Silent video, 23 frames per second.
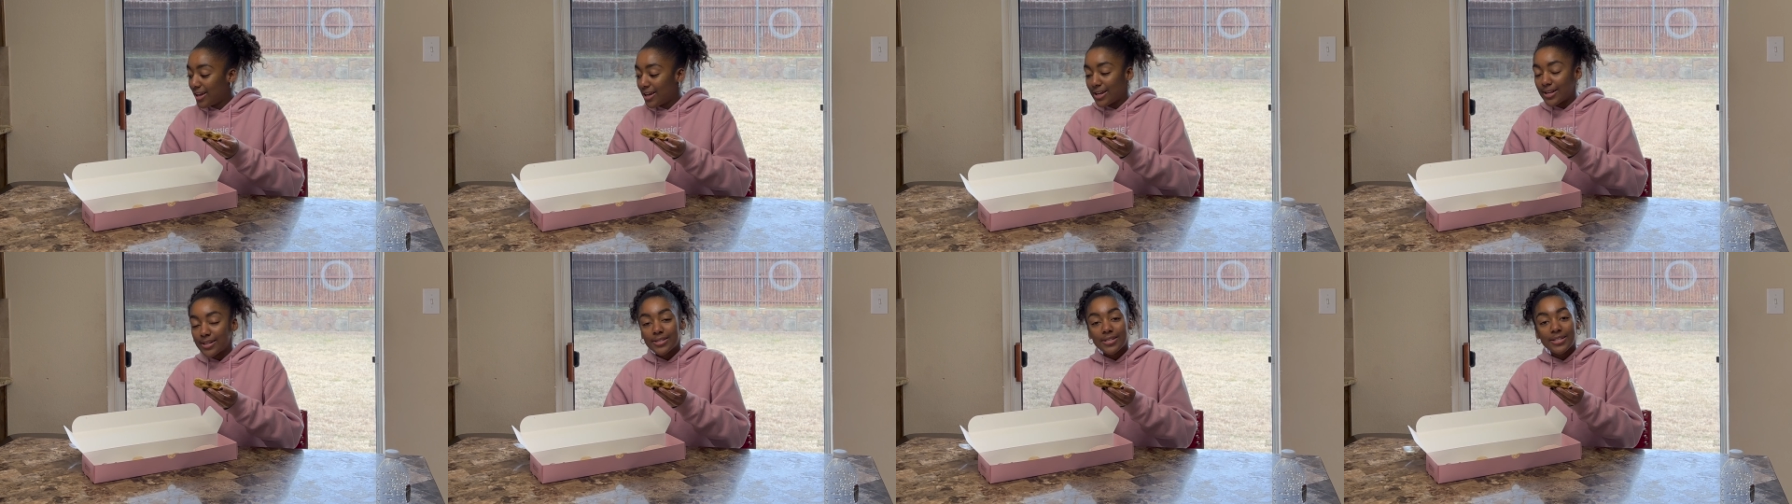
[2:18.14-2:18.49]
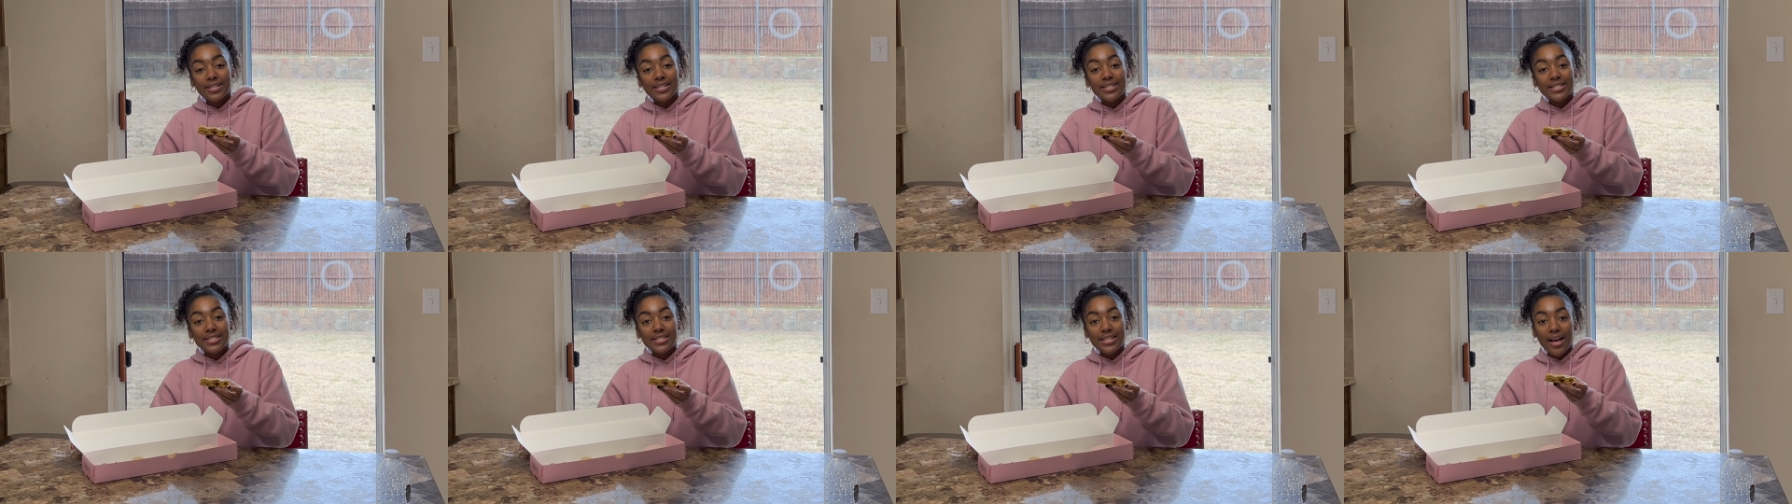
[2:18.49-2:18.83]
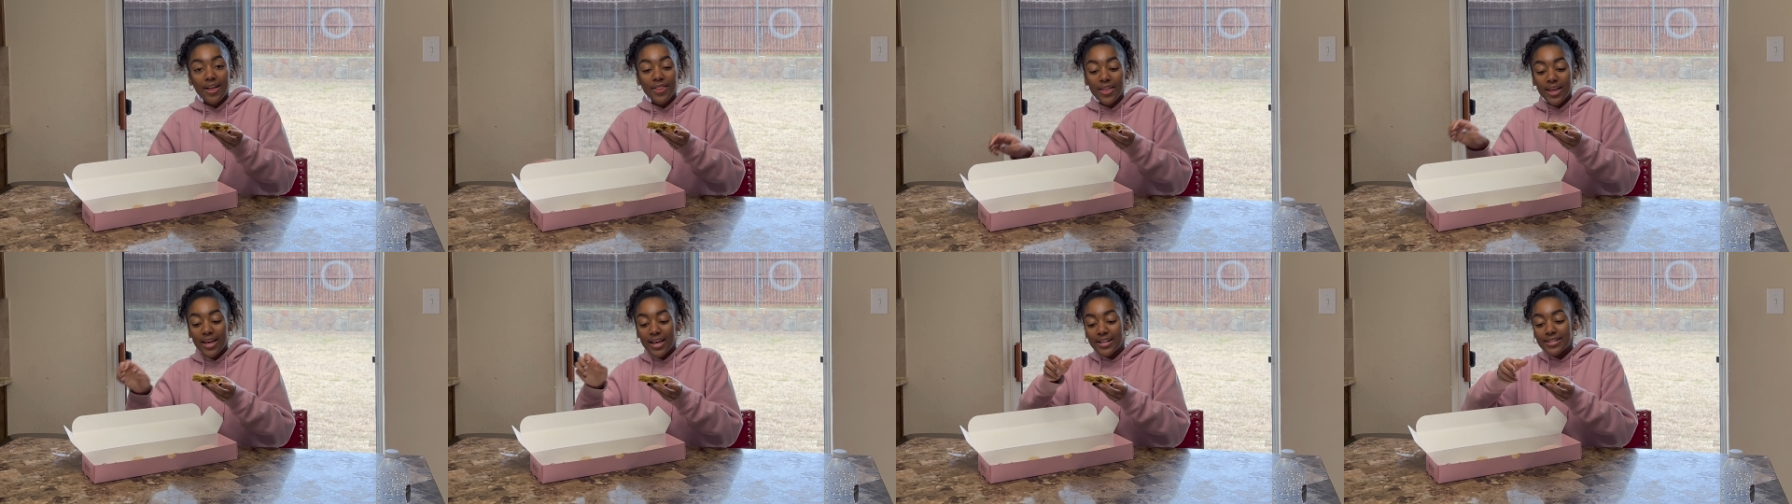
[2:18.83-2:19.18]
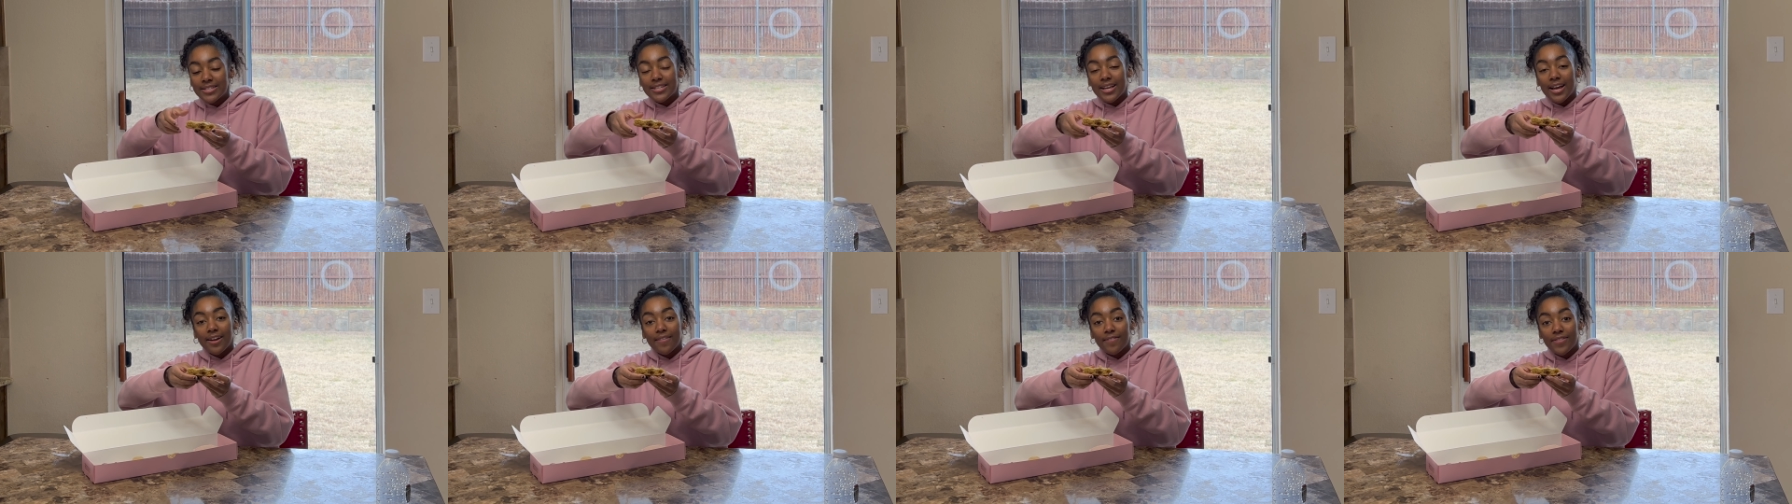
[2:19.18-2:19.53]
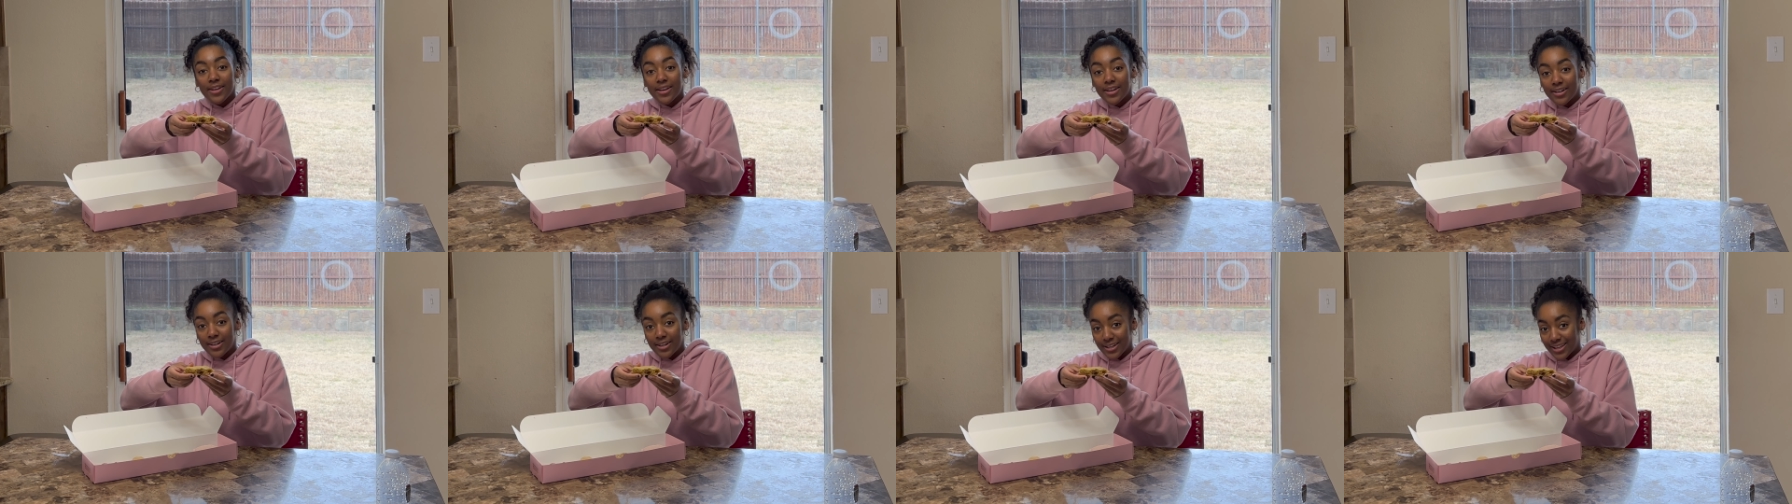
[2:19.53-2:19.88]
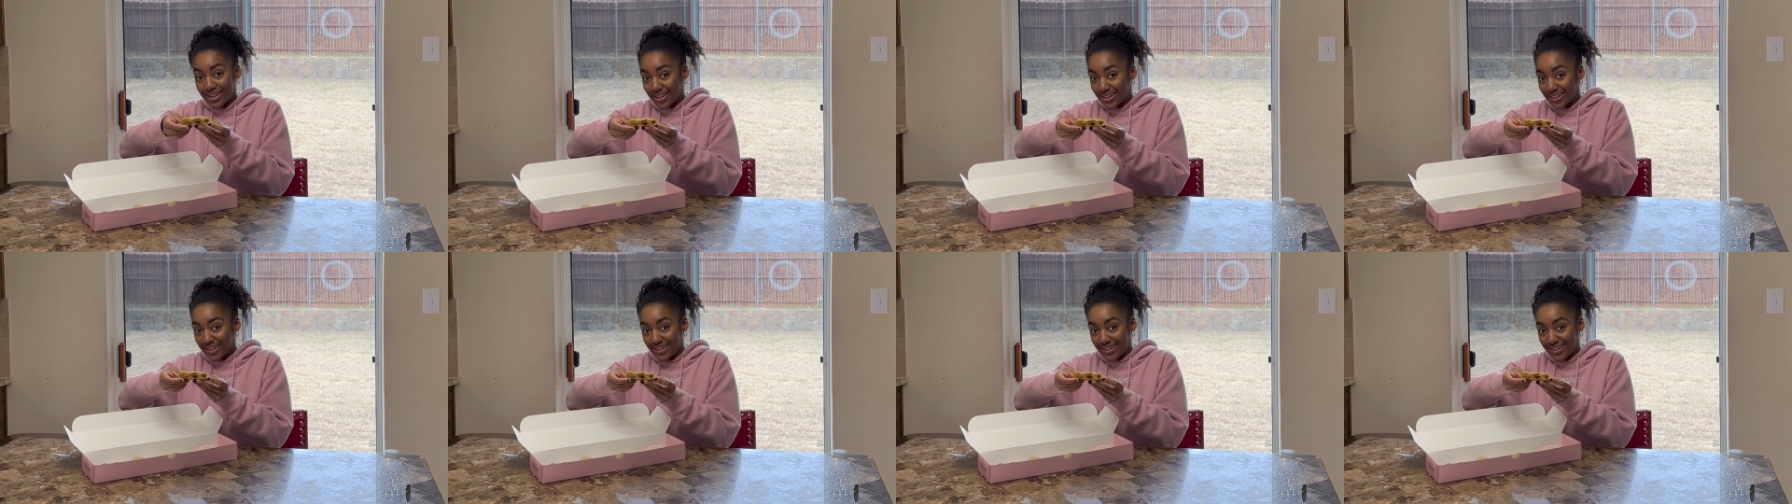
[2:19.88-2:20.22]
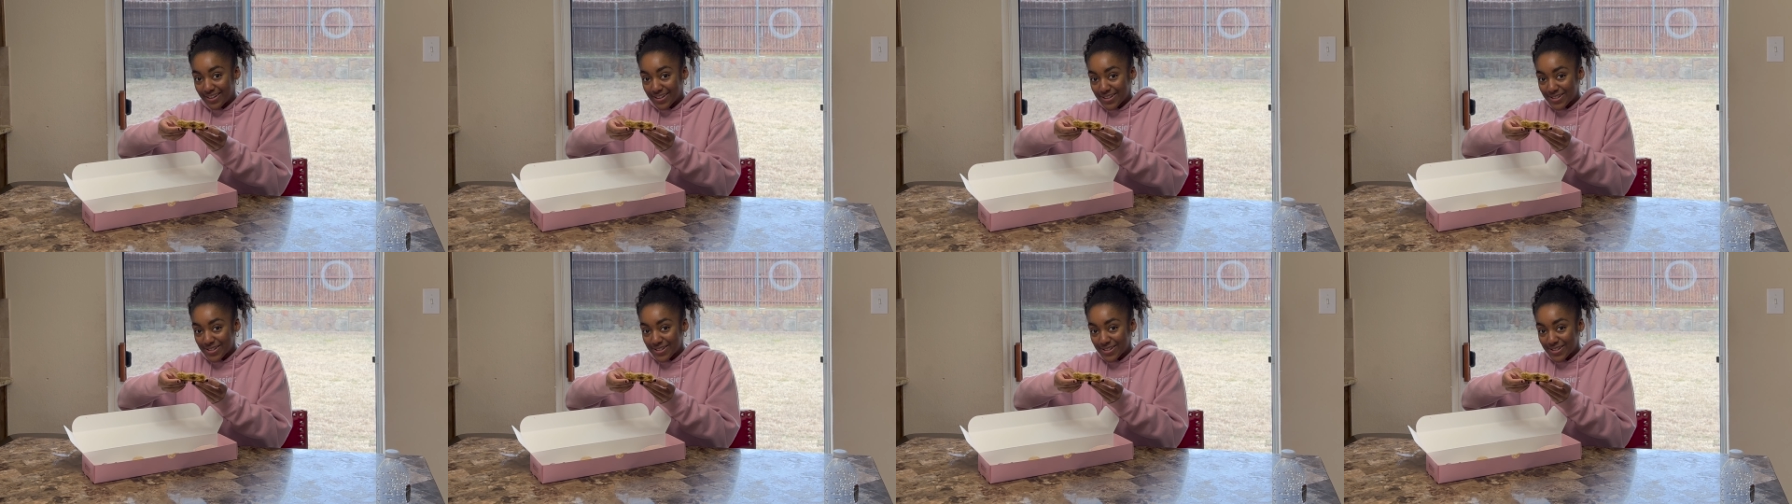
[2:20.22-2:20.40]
So this is how the inside of the cookie looks.